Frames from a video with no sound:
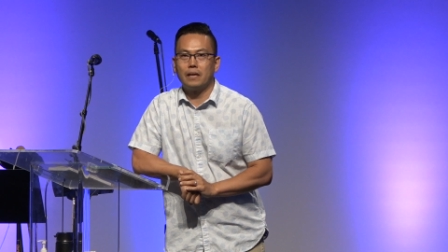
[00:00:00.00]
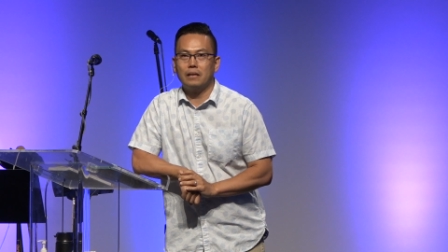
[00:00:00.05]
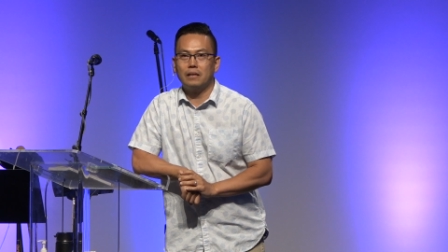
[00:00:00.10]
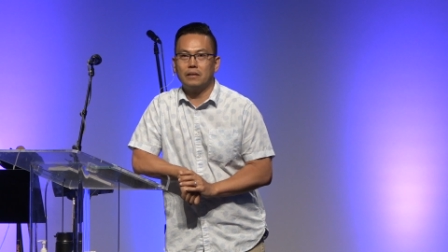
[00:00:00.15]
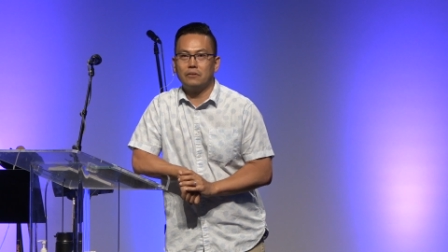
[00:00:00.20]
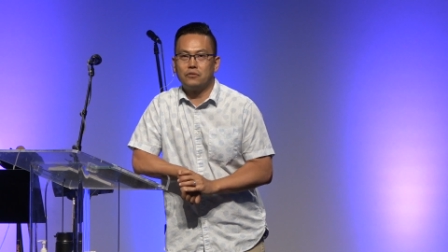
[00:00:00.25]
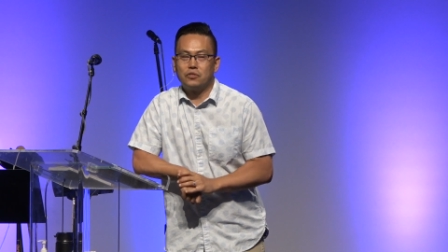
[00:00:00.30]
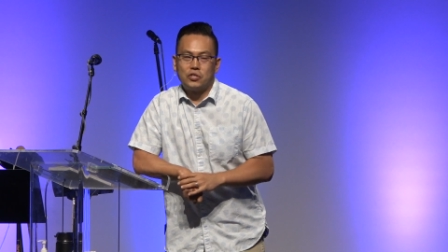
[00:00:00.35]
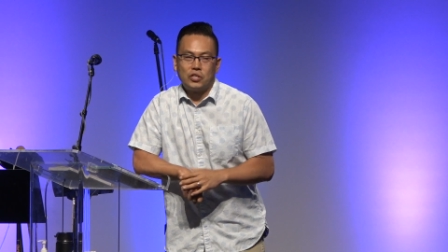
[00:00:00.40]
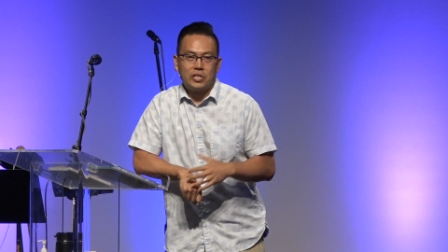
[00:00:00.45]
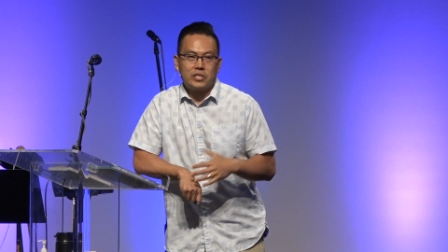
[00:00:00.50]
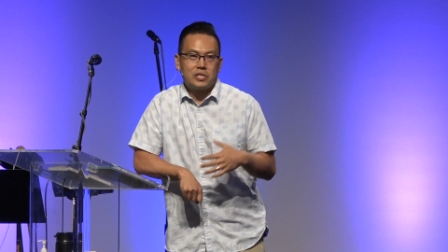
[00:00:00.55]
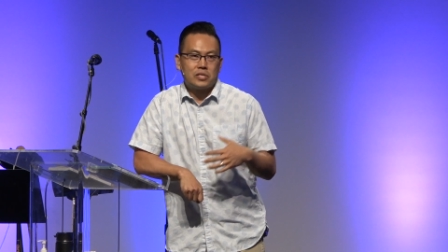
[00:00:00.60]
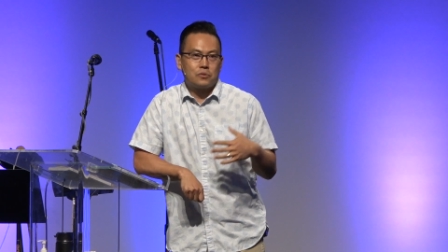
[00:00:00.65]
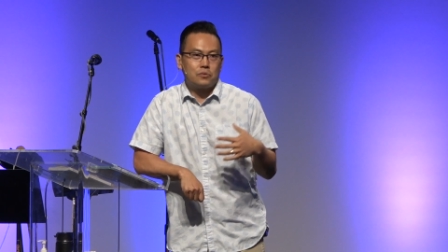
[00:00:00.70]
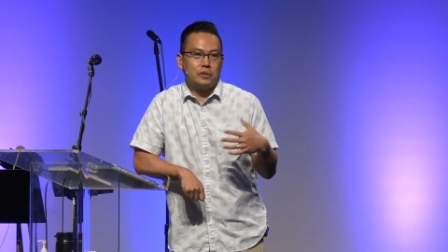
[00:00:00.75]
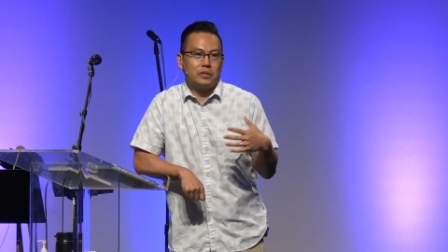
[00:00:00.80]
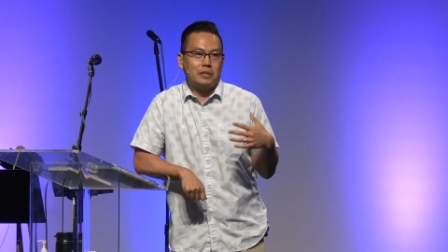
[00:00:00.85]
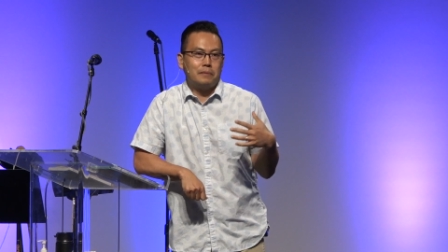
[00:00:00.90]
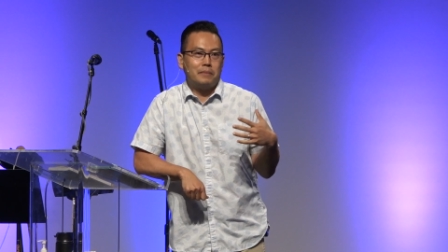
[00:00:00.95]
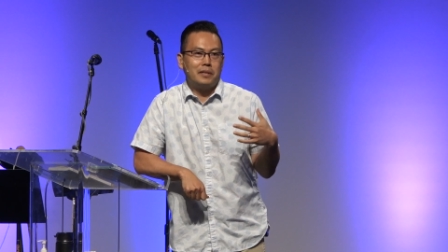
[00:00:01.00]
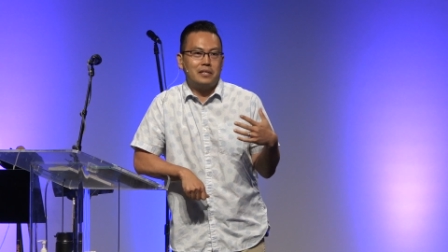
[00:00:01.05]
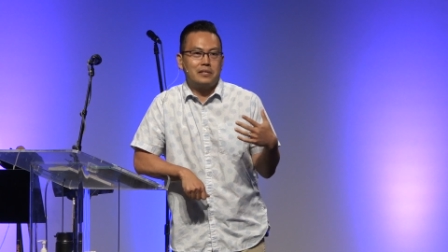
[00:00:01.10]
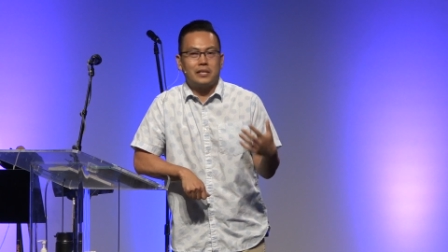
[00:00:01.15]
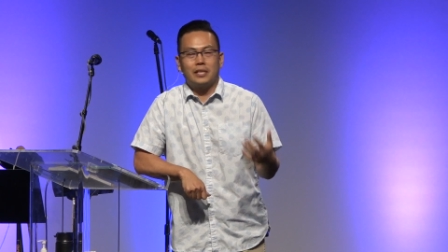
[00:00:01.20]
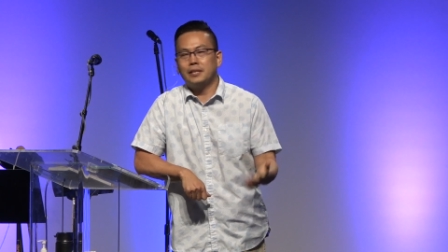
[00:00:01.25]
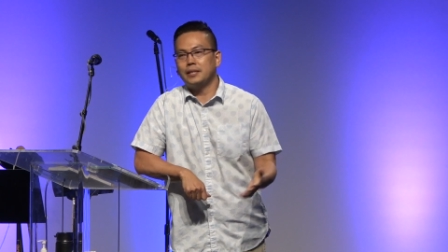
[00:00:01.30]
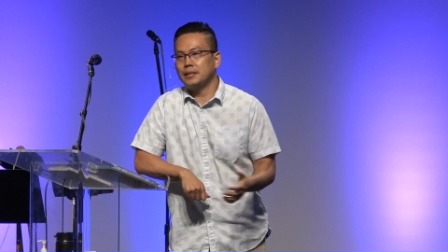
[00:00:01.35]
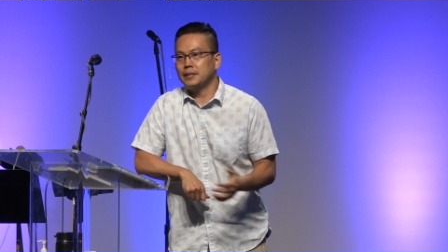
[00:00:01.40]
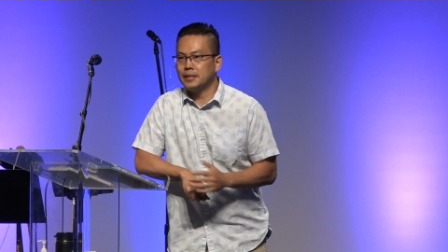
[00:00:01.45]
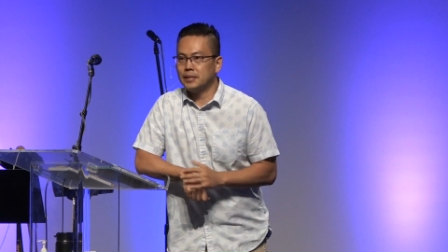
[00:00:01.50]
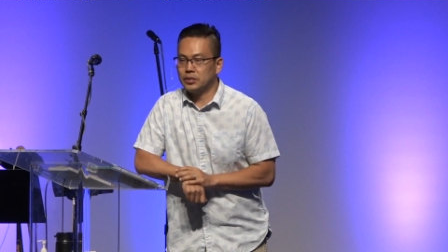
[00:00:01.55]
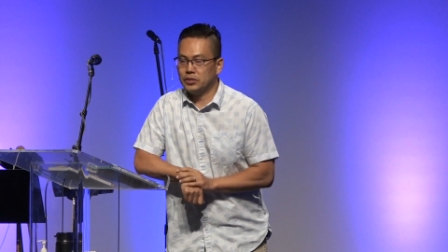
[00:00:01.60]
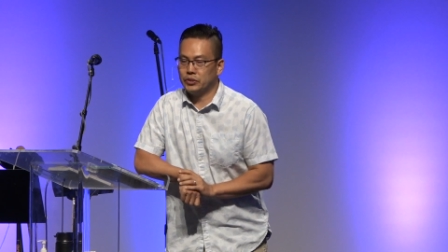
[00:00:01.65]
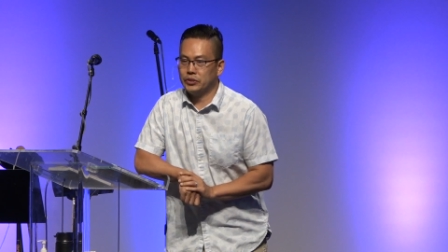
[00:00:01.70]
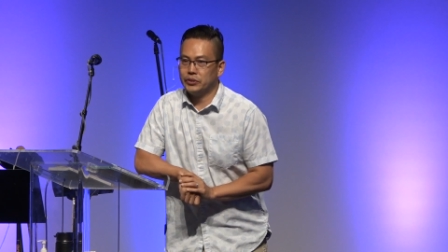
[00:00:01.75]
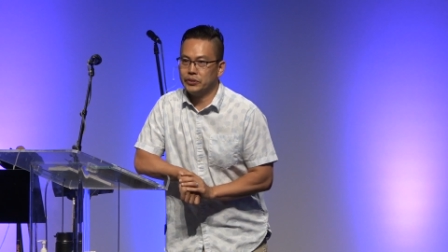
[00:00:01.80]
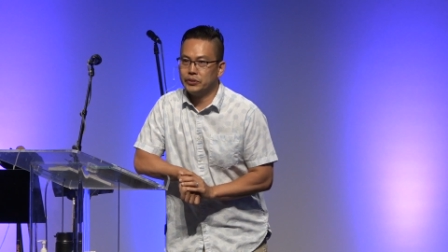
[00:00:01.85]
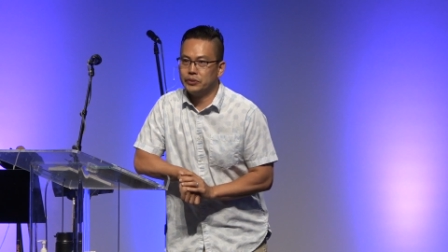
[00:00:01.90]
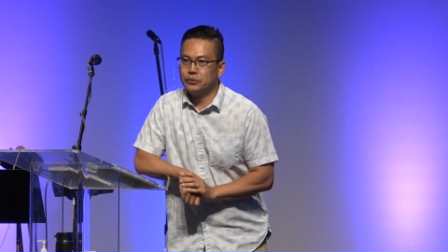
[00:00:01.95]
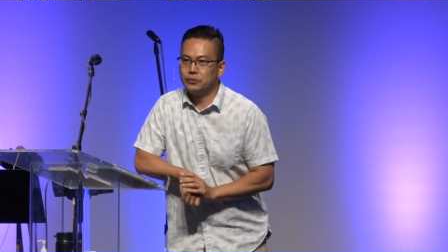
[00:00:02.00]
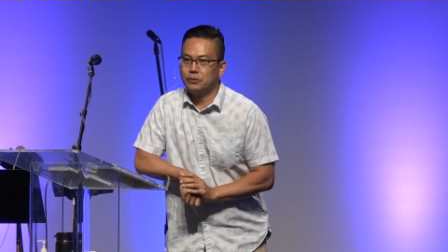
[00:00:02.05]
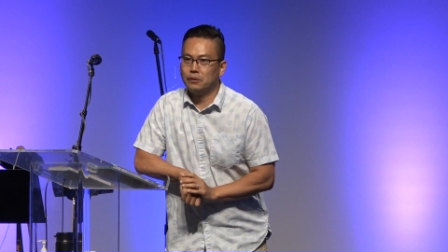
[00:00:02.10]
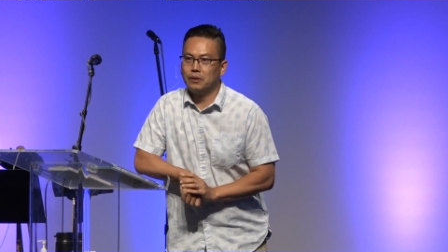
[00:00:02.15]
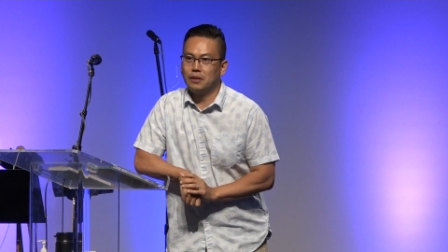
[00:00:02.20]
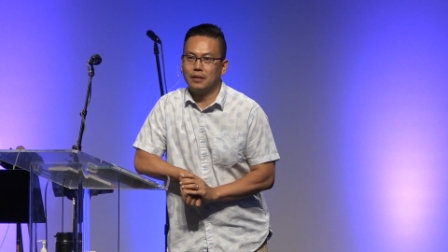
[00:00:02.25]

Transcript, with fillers: If Jesus really means anything to you,